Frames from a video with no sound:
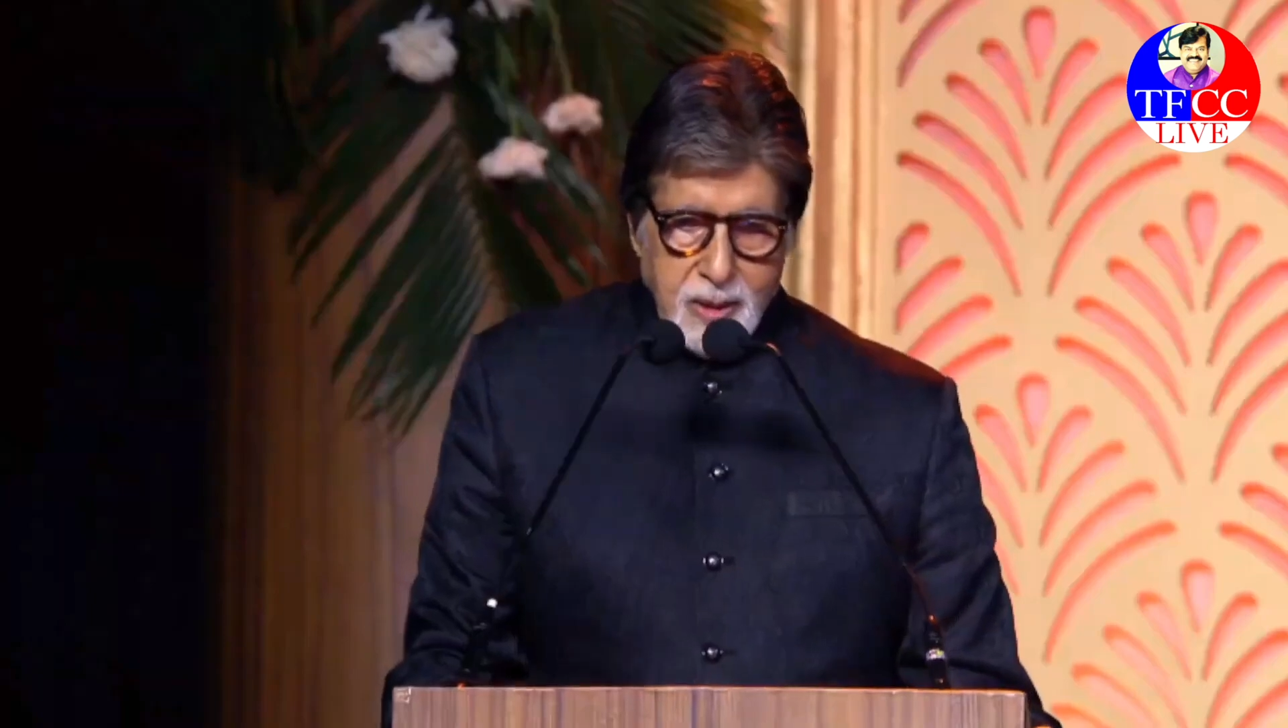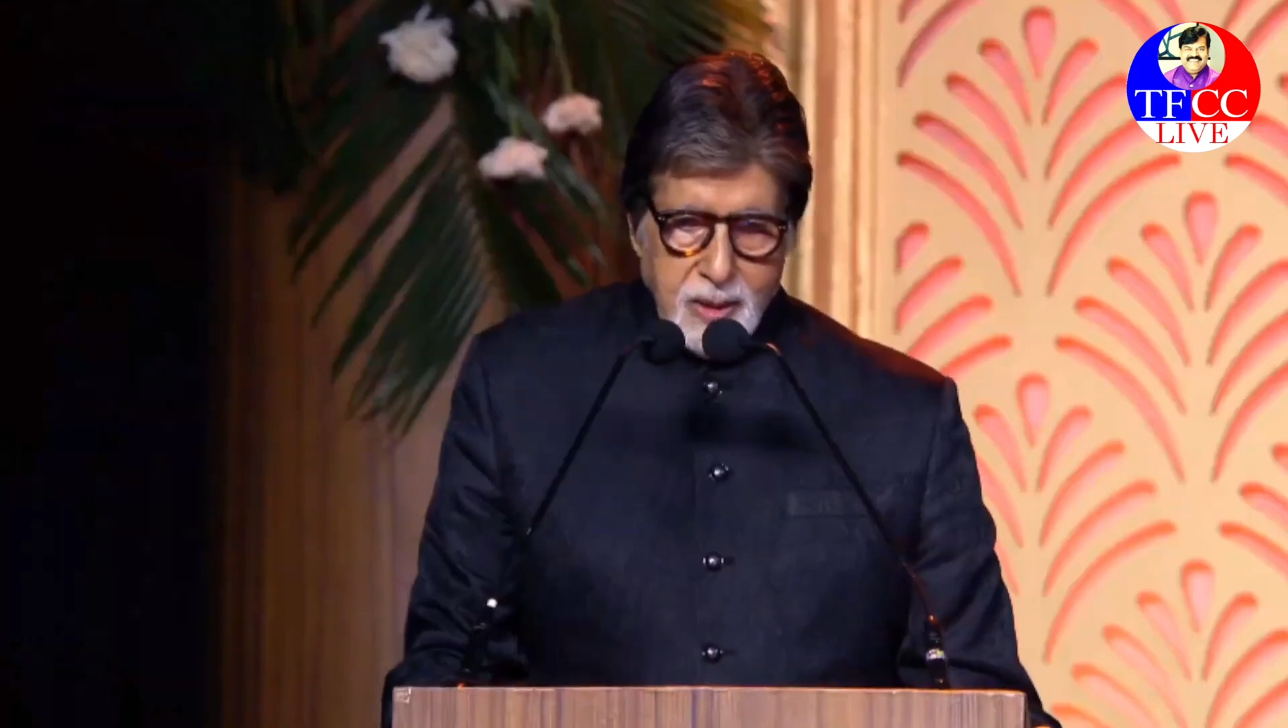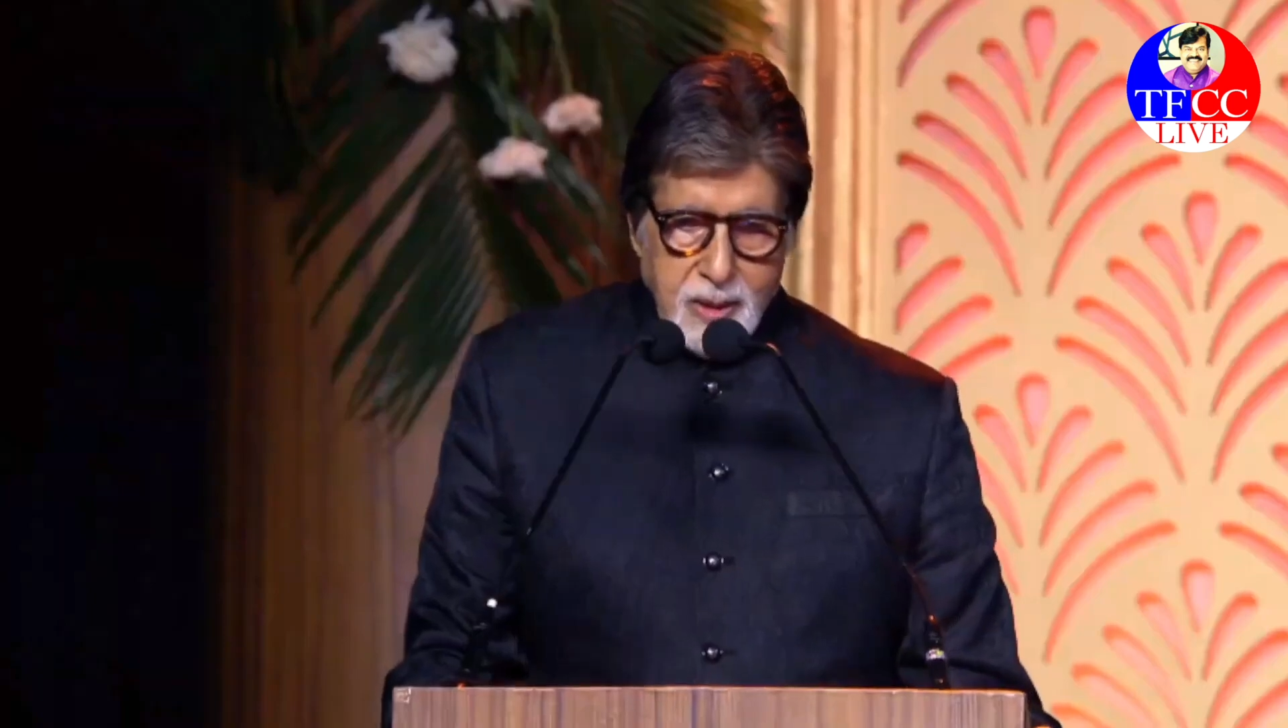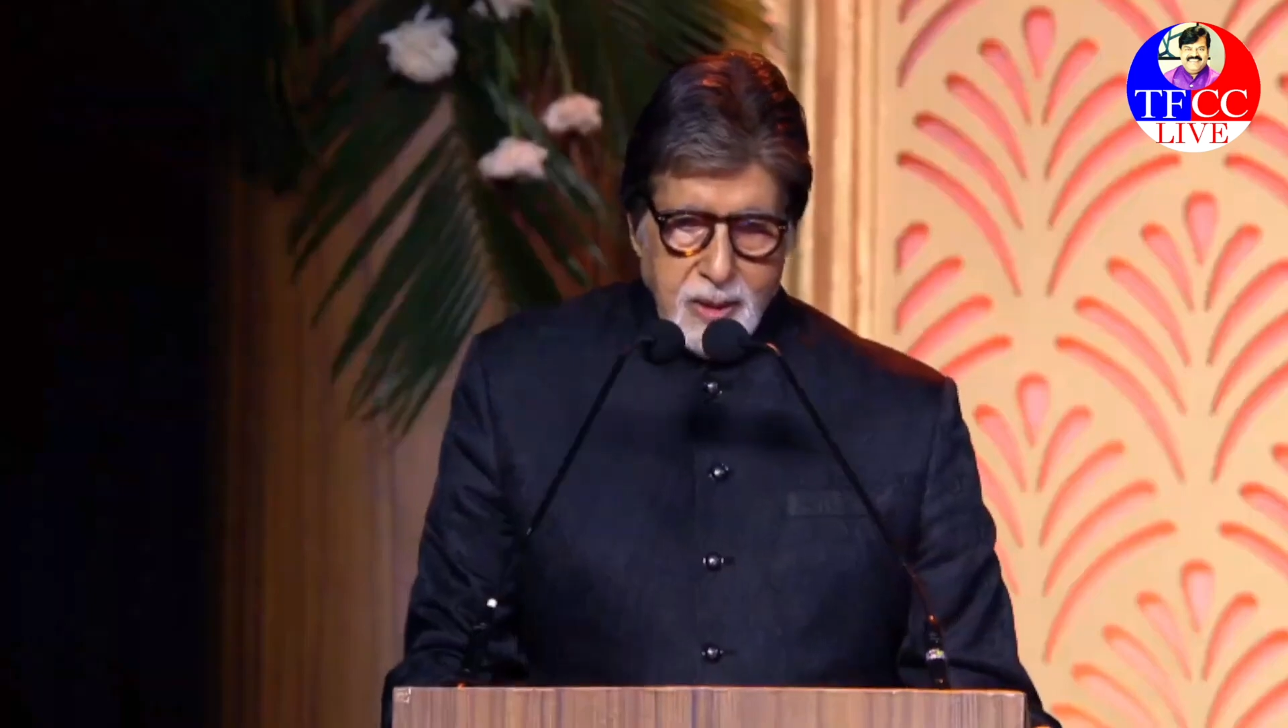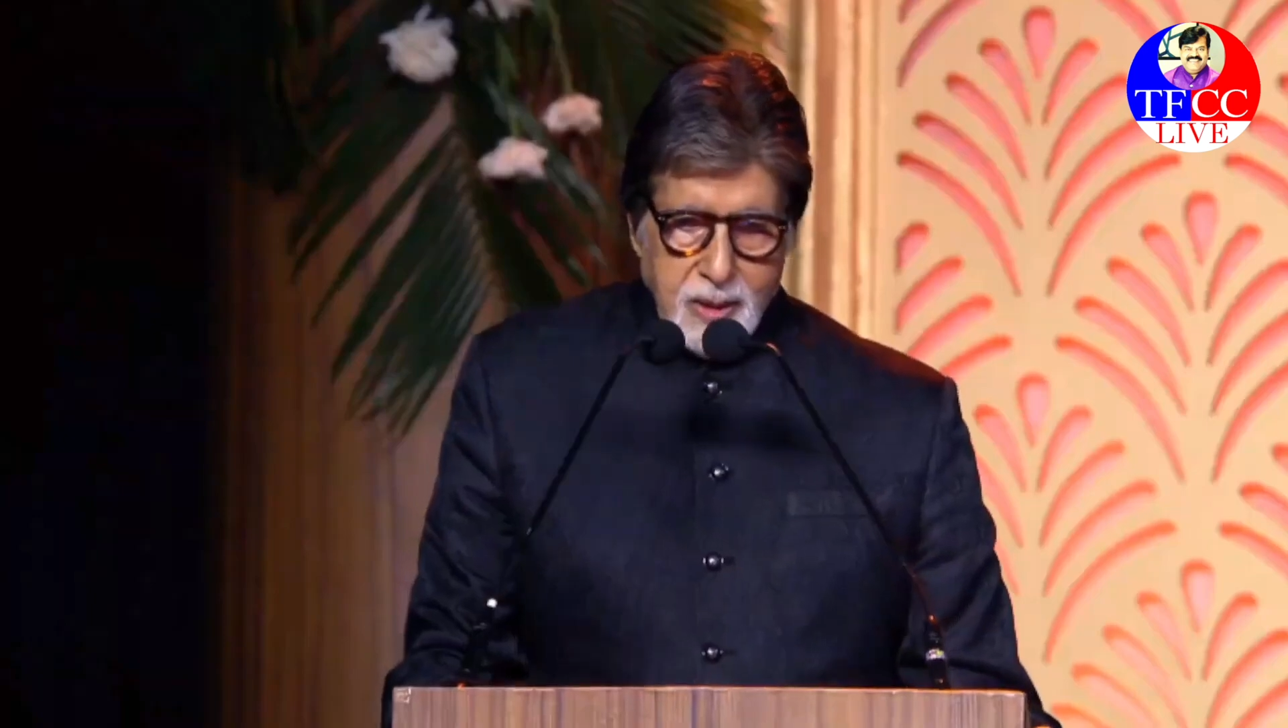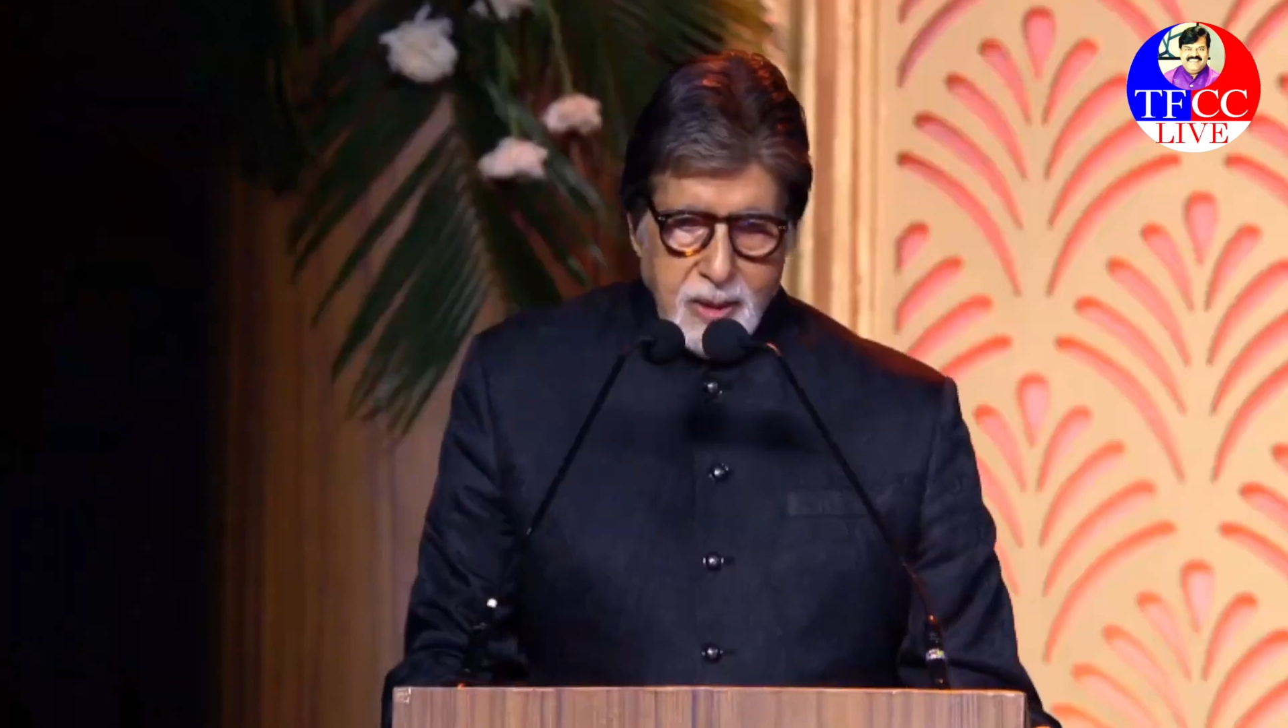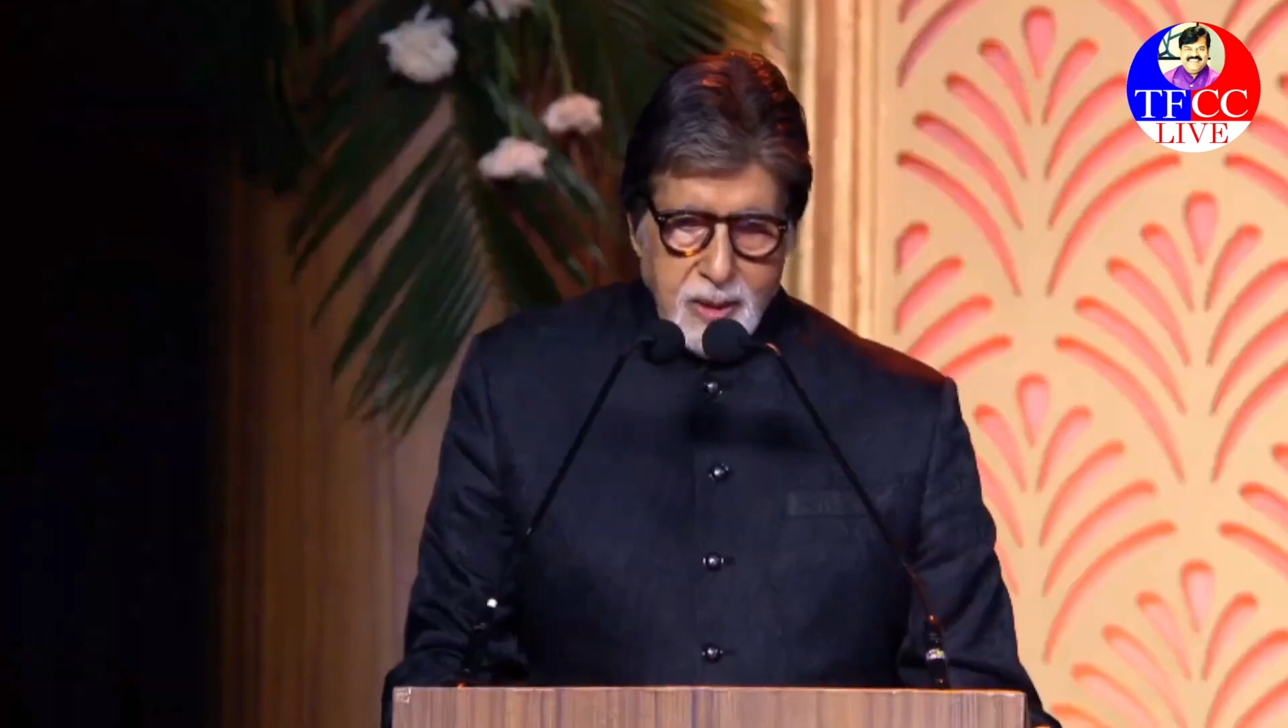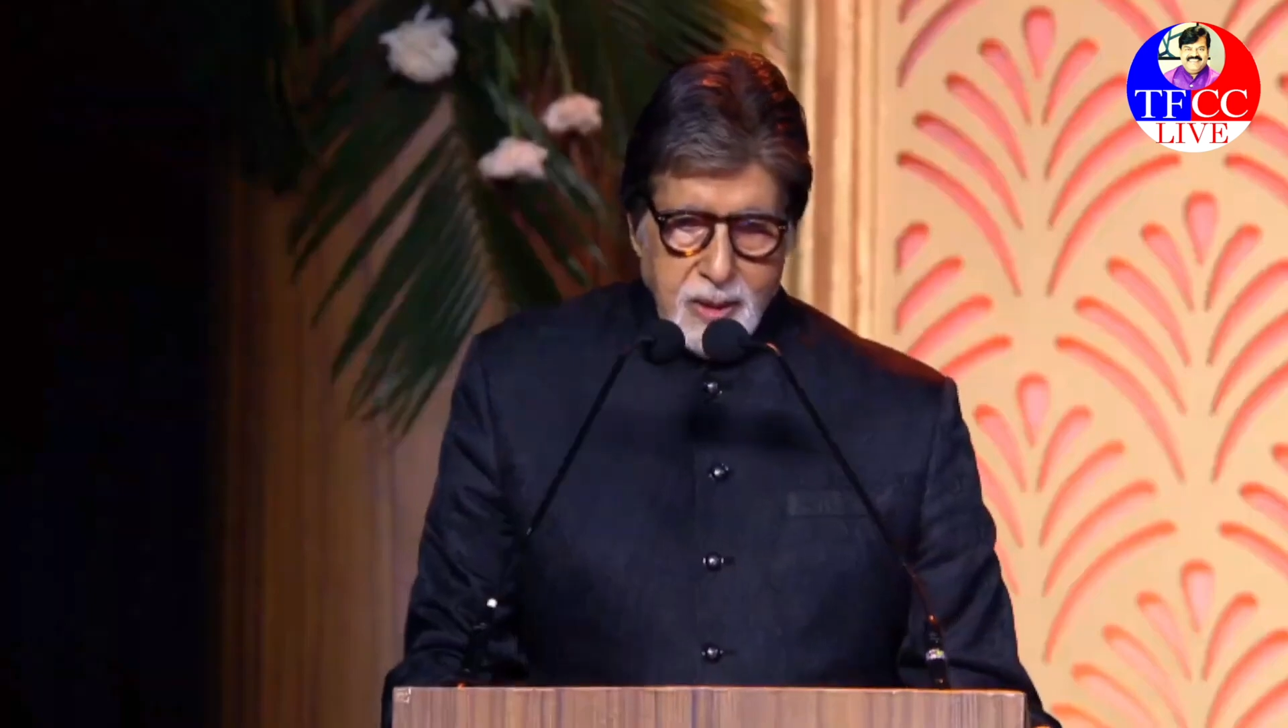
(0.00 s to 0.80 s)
living up